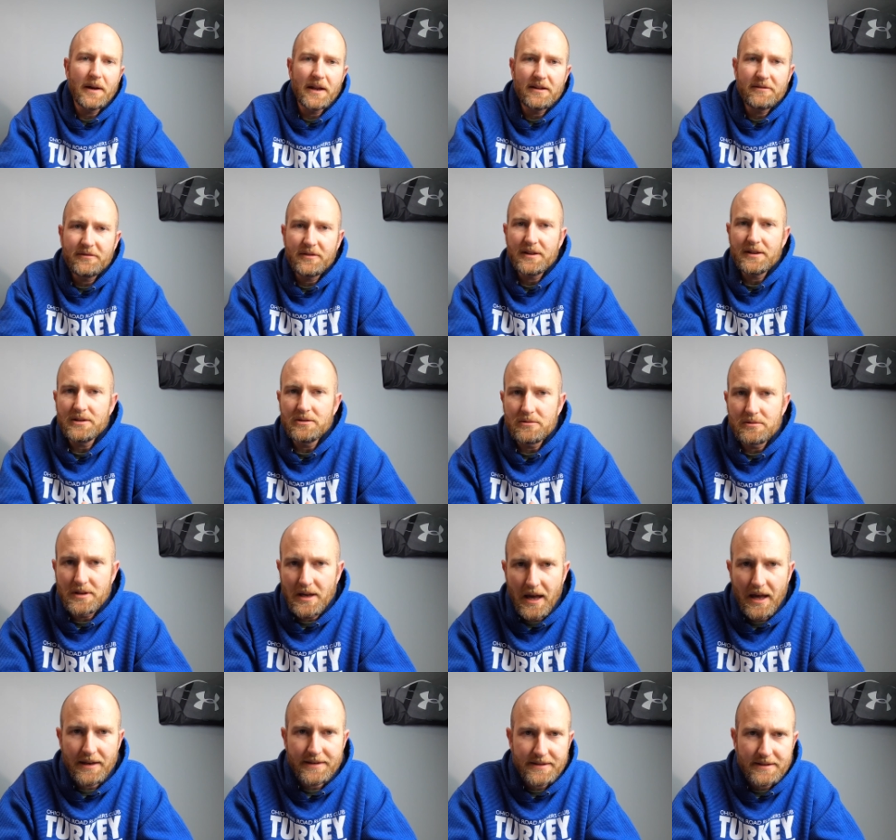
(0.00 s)
benefit you
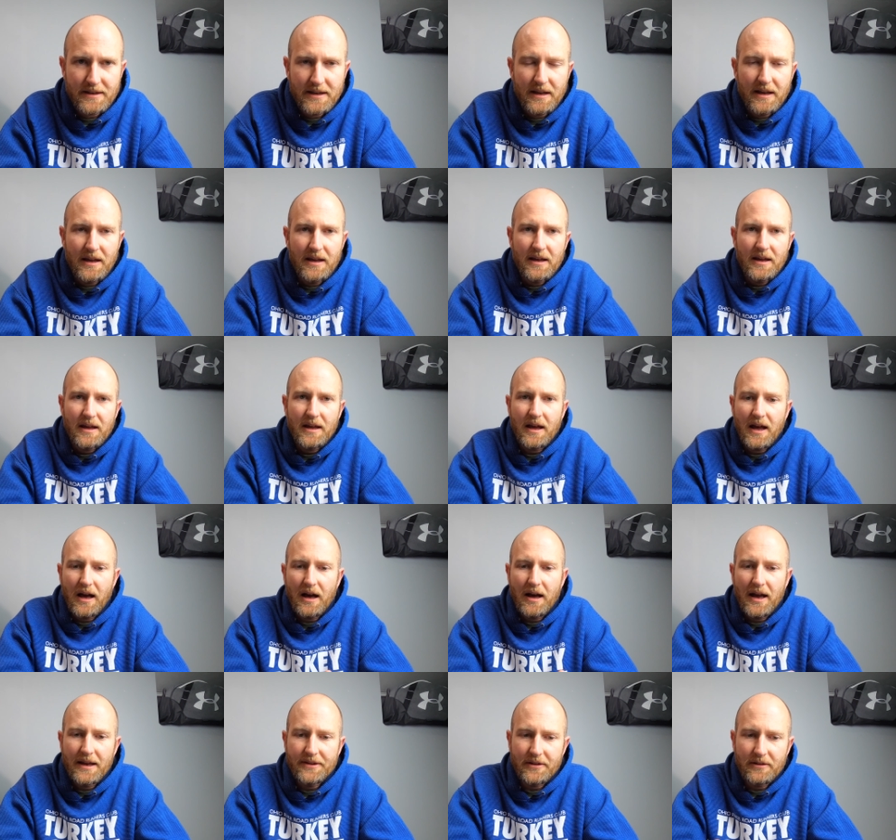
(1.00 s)
get
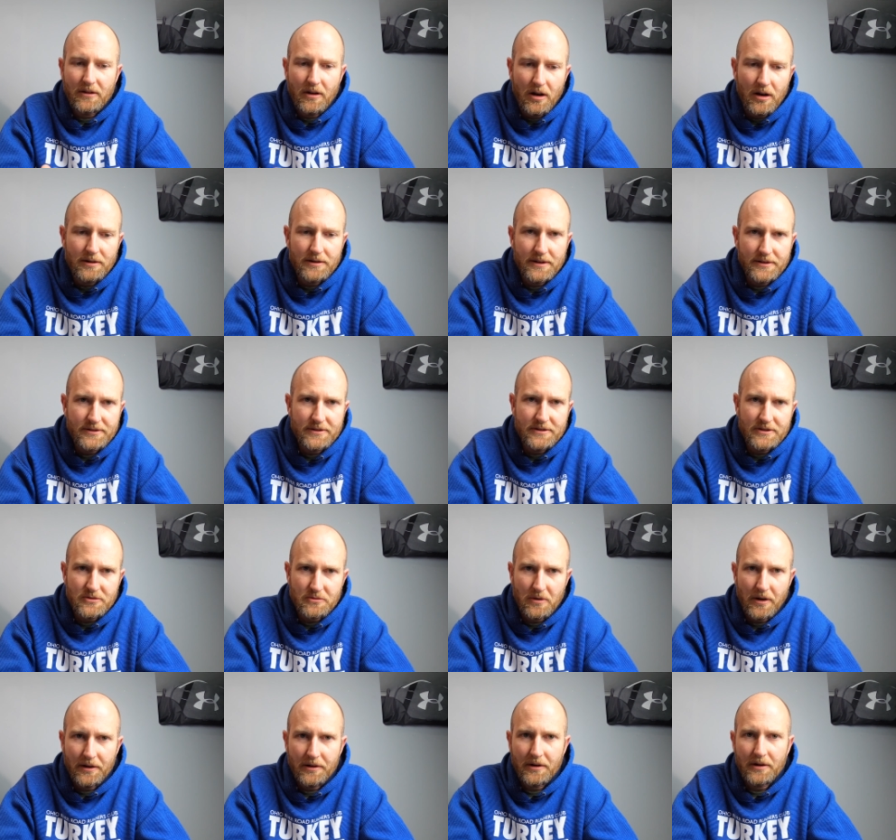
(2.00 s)
as a long distance
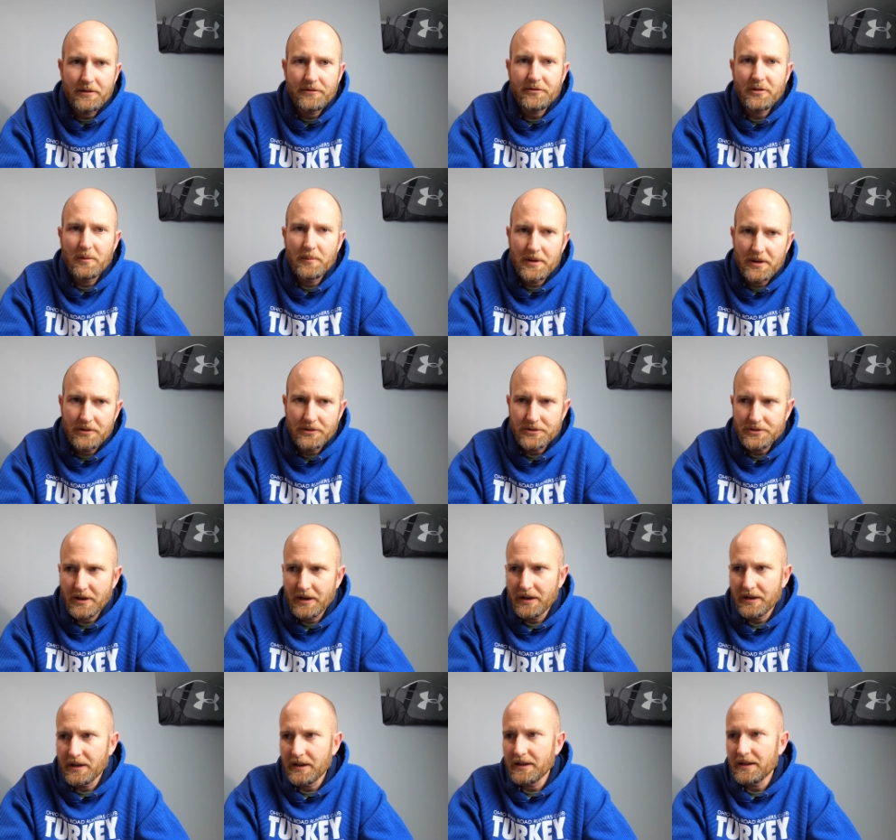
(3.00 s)
runner from hill
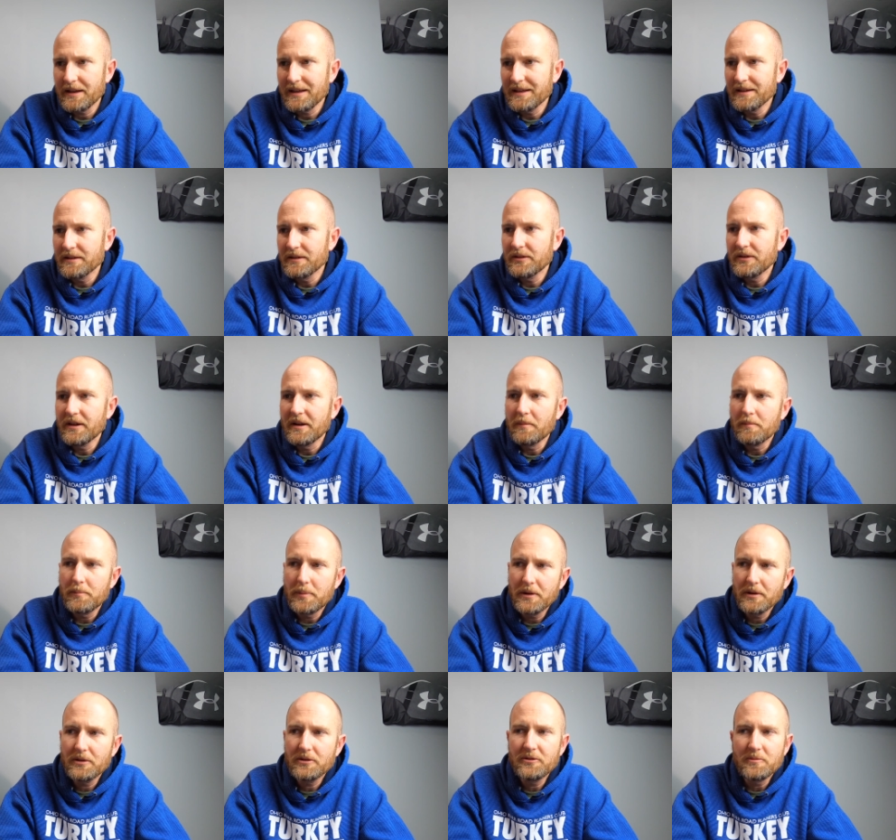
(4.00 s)
training is that it
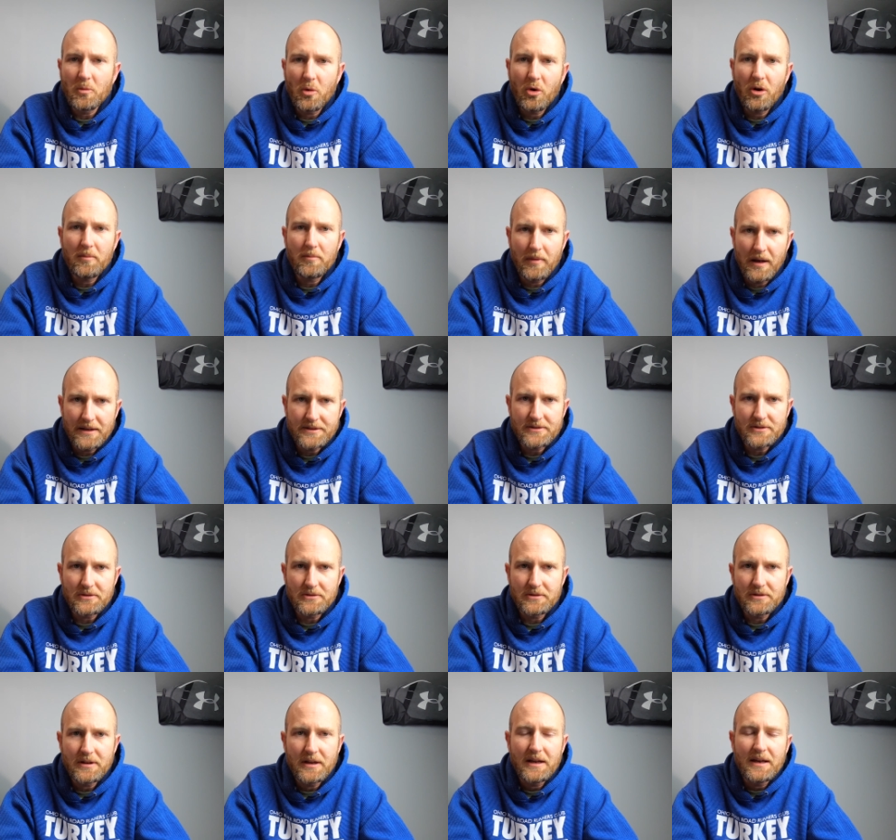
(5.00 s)
builds more
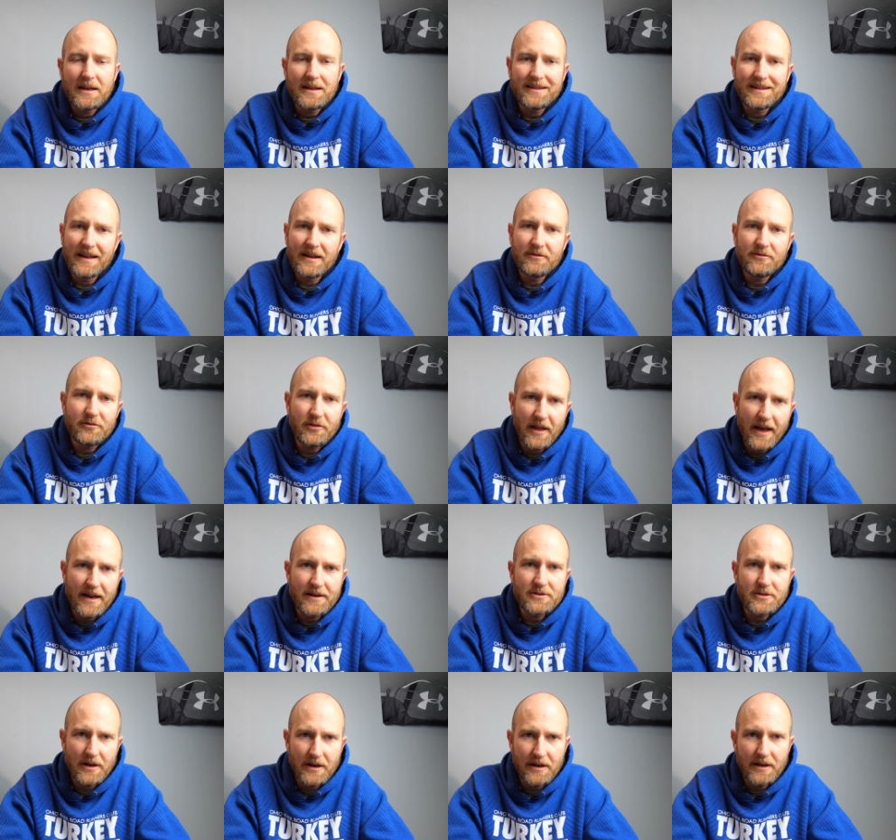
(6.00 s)
muscle than
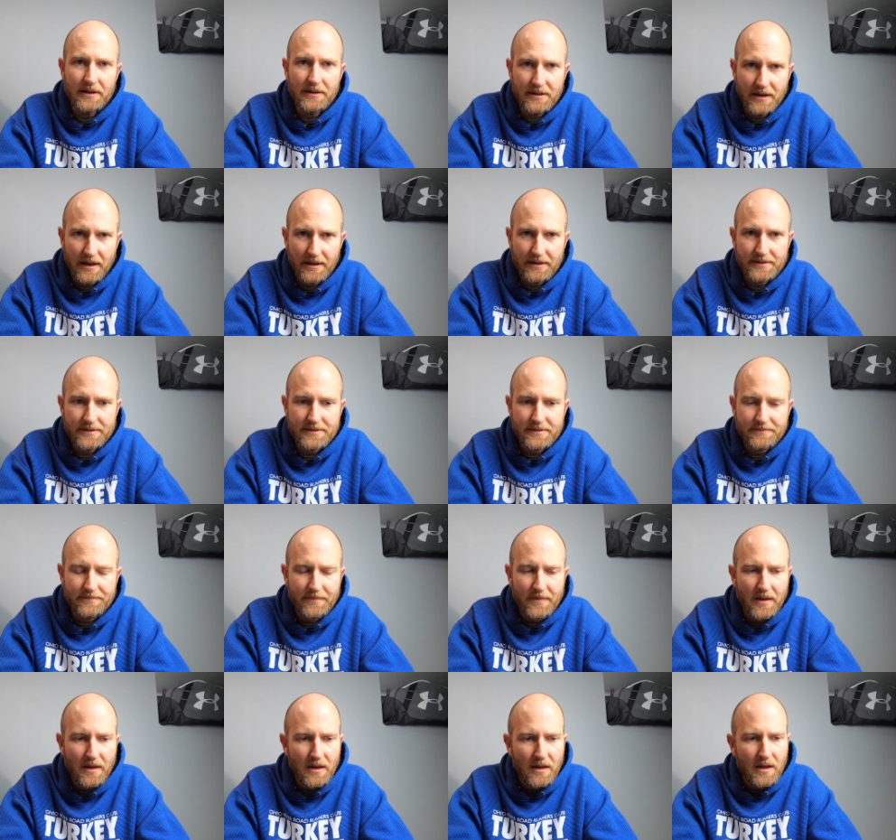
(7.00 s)
flat training does.
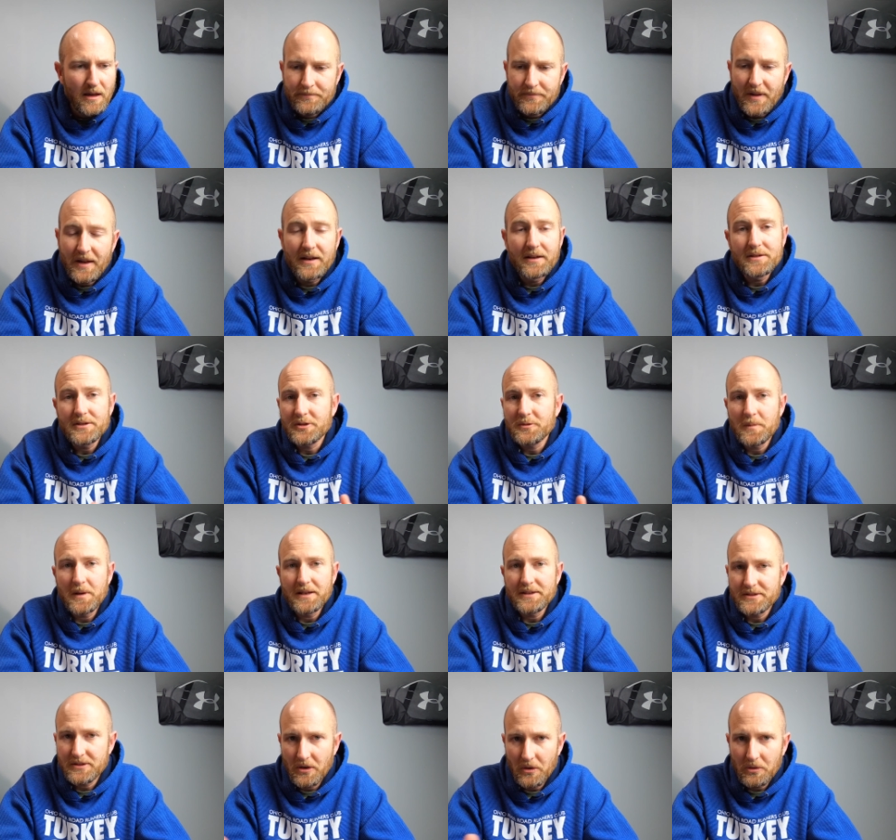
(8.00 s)
And it just
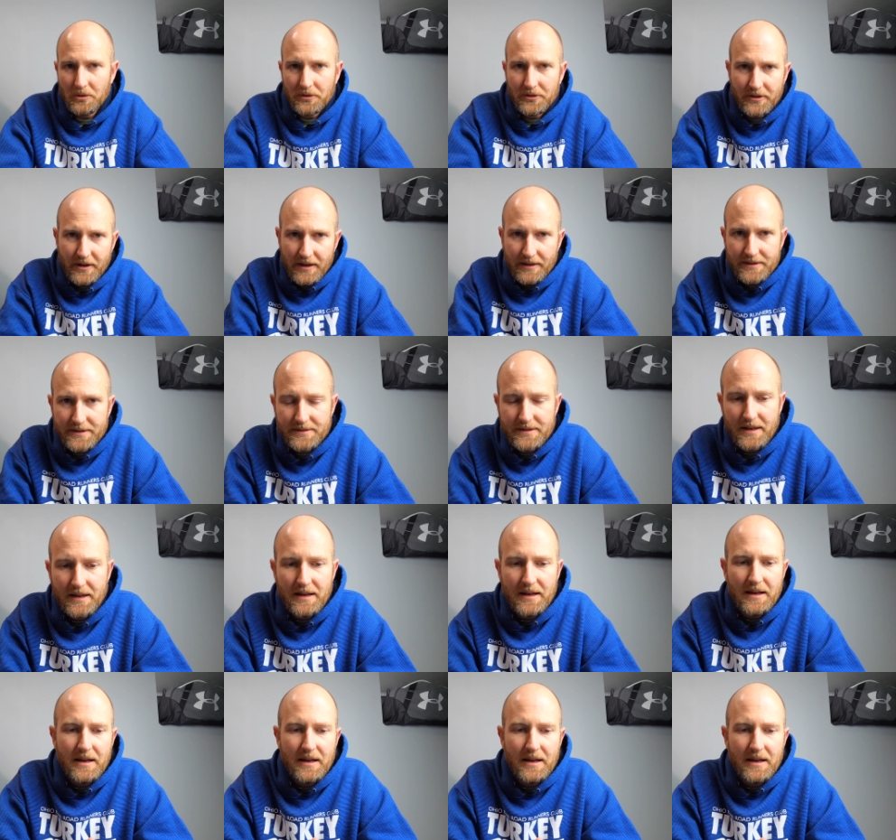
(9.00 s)
makes total sense.